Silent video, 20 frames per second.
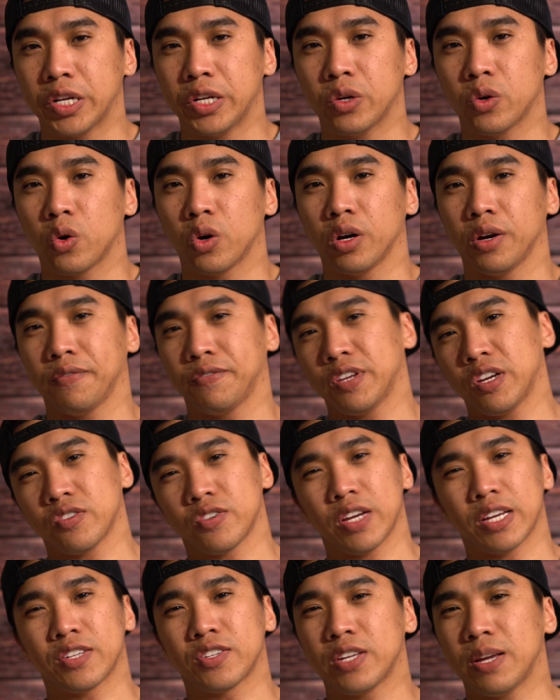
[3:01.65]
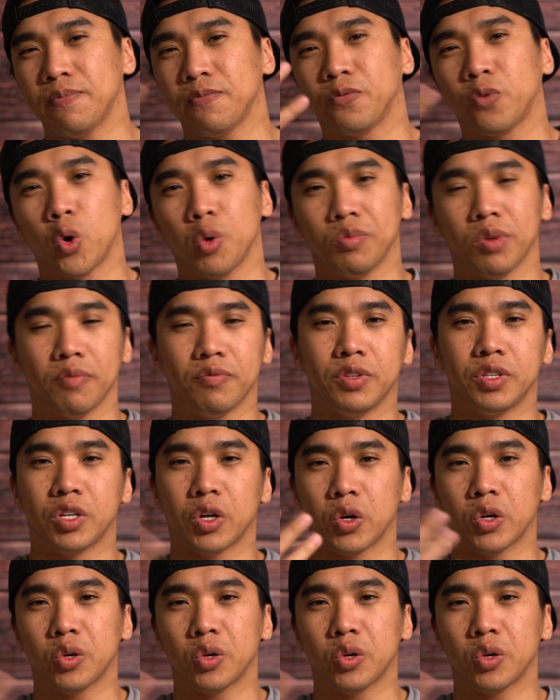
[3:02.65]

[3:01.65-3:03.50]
or if there's like some form of dirt